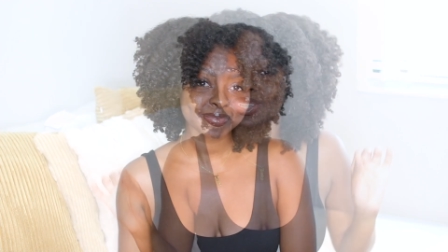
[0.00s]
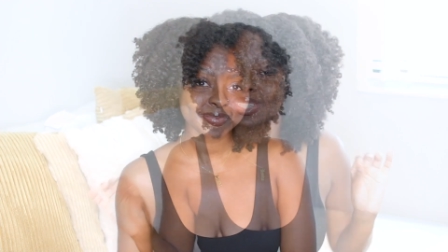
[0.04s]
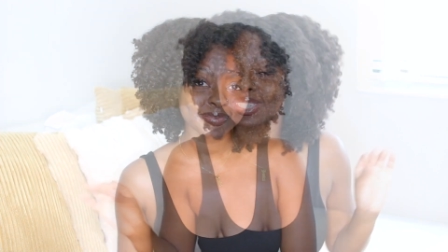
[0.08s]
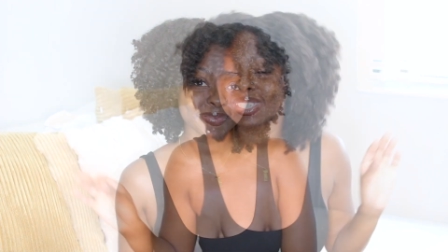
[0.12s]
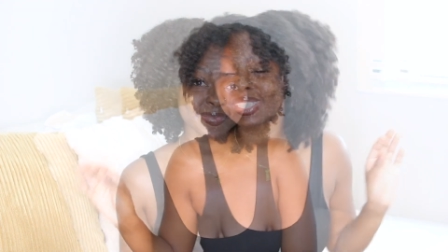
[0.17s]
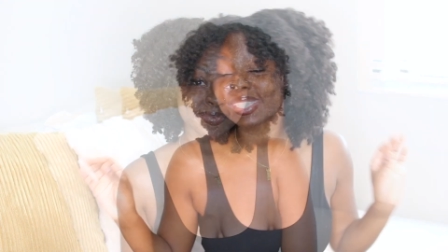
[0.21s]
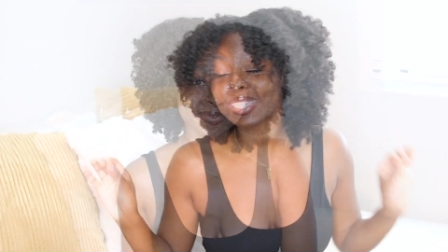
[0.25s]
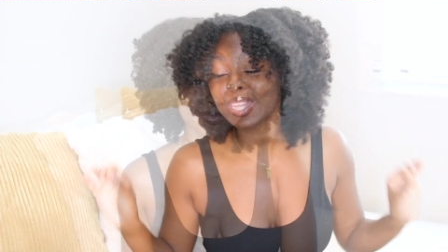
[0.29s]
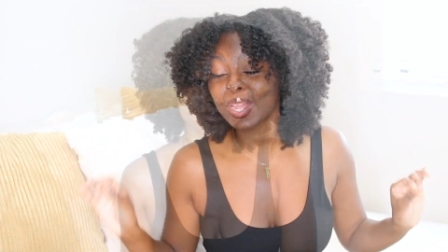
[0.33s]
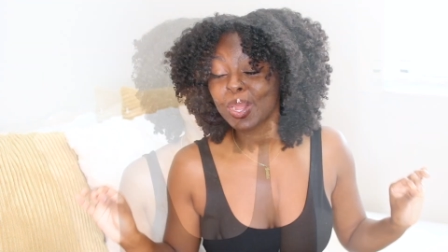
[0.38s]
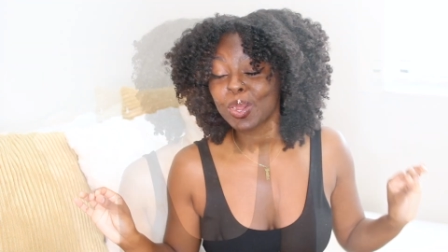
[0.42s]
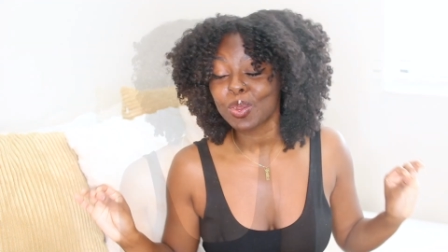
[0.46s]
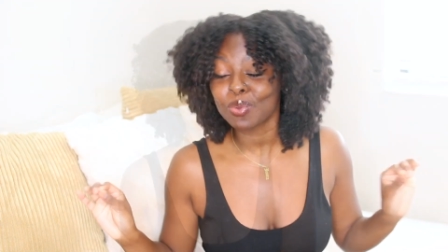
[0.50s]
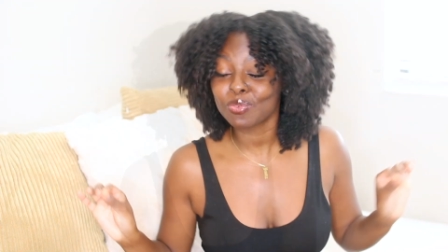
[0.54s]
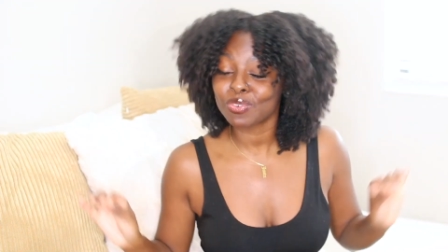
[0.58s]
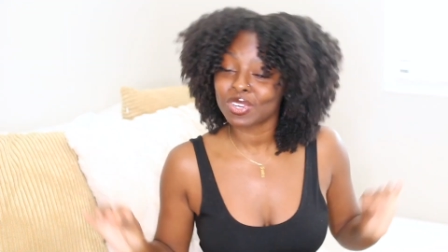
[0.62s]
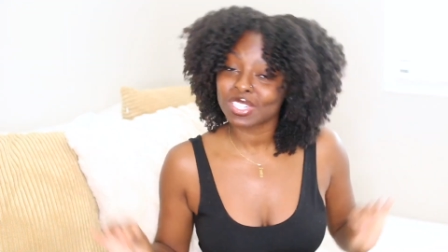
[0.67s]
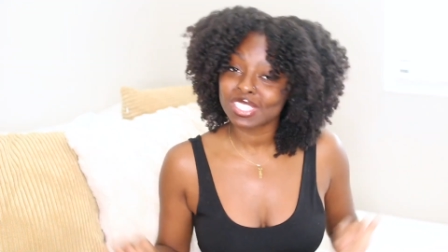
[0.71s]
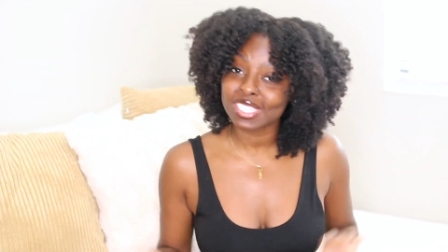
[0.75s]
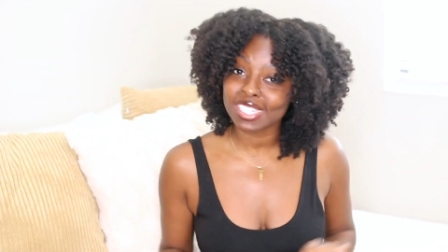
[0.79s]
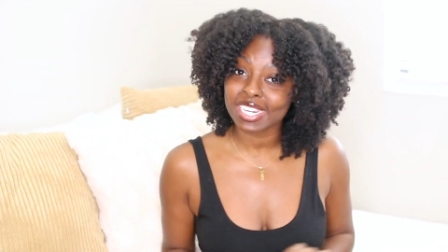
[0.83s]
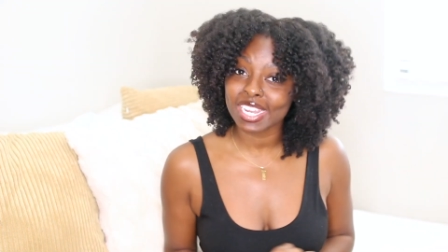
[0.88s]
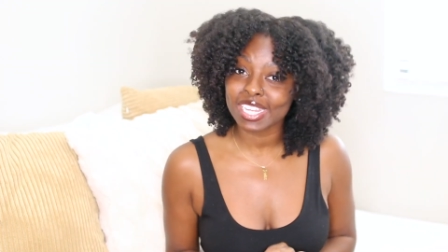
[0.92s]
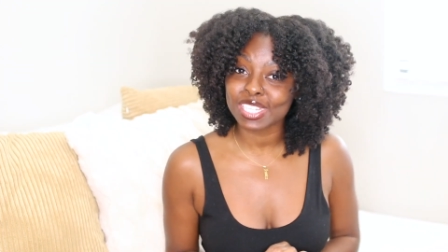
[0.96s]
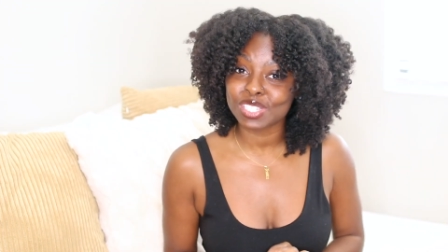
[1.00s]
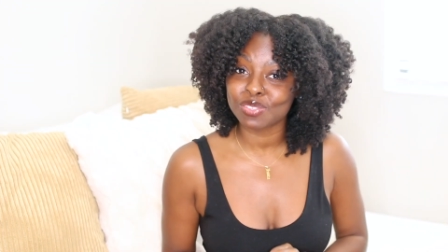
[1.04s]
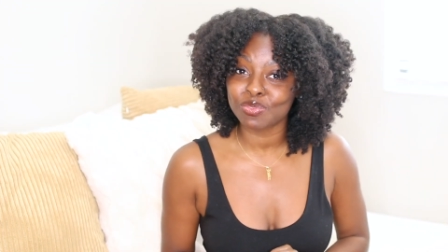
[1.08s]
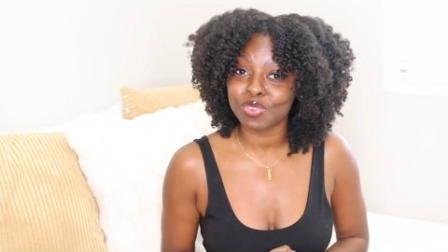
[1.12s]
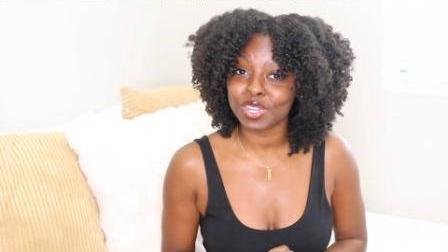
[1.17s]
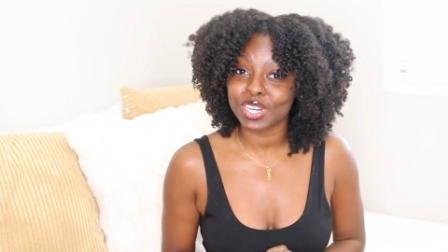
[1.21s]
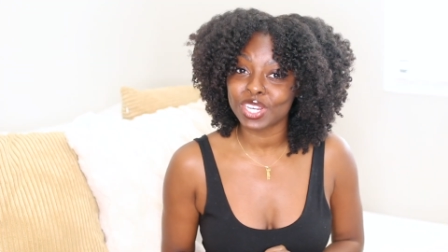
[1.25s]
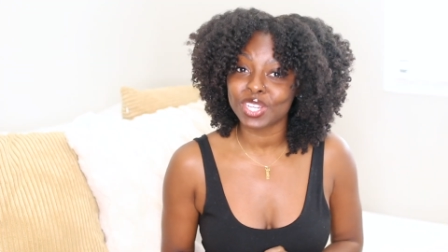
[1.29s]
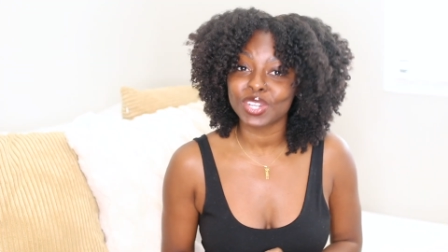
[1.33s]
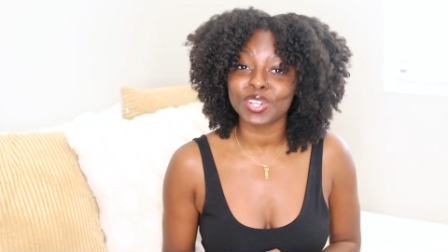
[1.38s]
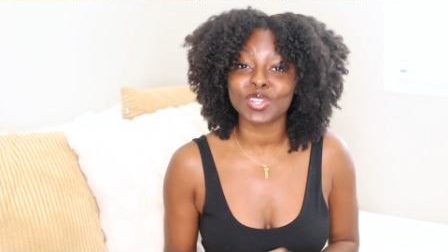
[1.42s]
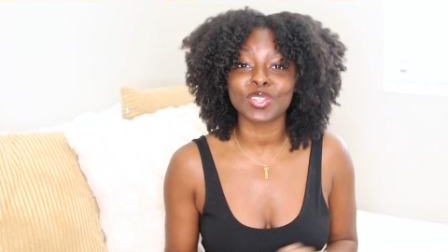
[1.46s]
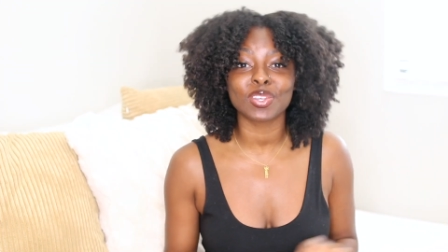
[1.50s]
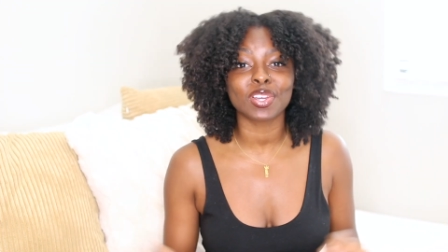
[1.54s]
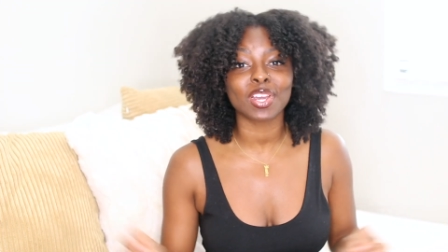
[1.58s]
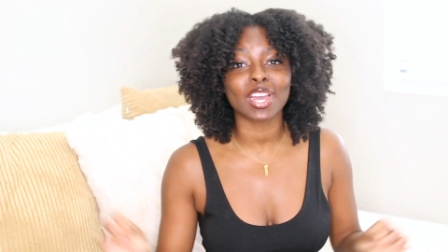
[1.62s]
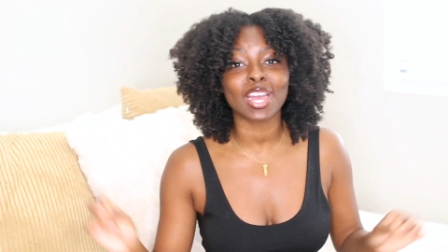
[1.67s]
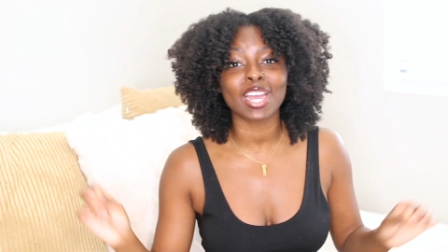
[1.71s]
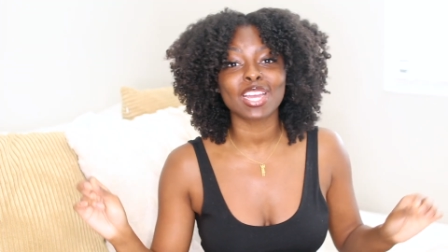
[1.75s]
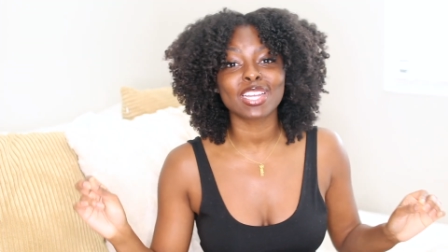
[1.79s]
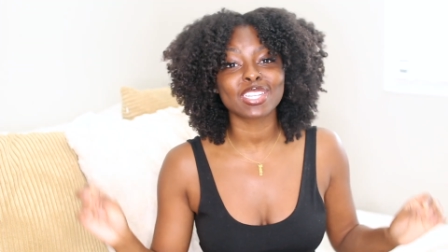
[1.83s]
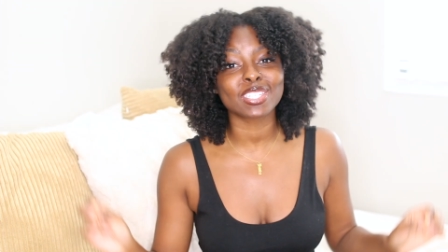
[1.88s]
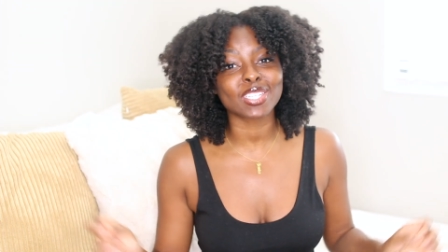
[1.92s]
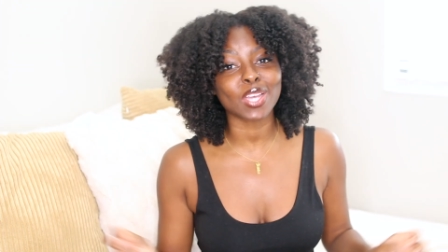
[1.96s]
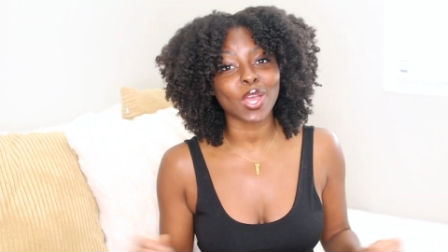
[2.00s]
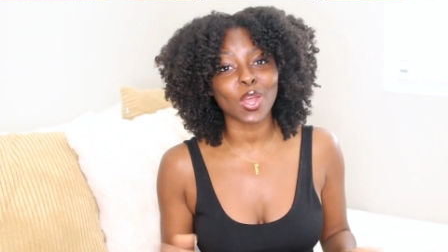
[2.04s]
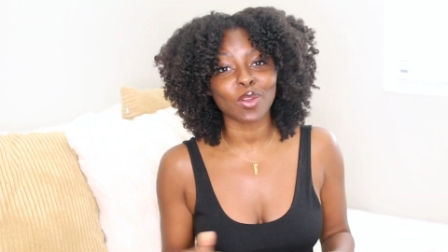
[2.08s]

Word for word: So for today's video, you guys